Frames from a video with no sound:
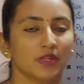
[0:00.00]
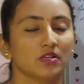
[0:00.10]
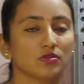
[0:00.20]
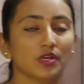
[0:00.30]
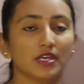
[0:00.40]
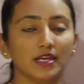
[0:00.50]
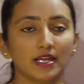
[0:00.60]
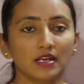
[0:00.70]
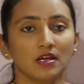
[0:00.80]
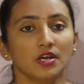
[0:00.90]
So here
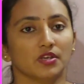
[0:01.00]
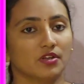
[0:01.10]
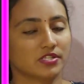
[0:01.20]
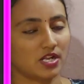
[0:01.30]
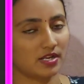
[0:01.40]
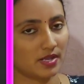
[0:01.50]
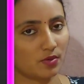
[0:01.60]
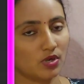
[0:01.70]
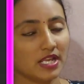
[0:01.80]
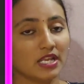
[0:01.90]
unicellular,
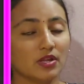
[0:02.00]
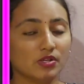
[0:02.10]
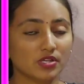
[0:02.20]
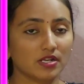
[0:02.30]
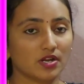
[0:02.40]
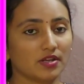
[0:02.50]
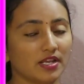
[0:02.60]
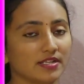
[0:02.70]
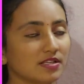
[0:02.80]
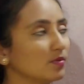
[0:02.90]
only in unicellular
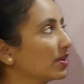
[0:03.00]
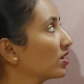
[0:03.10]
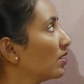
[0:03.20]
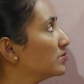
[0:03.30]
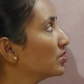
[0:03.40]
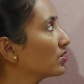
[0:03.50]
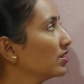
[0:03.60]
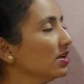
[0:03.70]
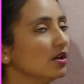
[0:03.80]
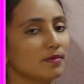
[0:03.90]
organism we can observe
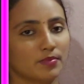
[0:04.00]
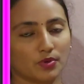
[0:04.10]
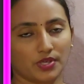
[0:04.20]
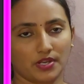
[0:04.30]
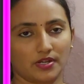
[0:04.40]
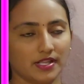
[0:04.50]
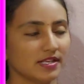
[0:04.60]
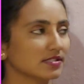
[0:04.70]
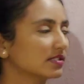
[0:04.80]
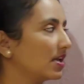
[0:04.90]
the
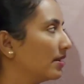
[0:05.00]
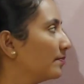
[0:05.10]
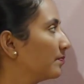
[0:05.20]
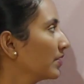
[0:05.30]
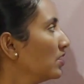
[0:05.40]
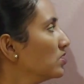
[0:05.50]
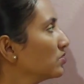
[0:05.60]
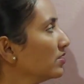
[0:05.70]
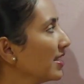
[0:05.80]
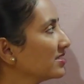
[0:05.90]
prokaryotic cell.
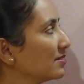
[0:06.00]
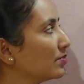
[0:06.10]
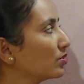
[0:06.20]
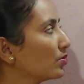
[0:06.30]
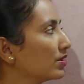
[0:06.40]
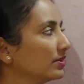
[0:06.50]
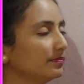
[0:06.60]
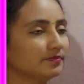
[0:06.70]
So next about what?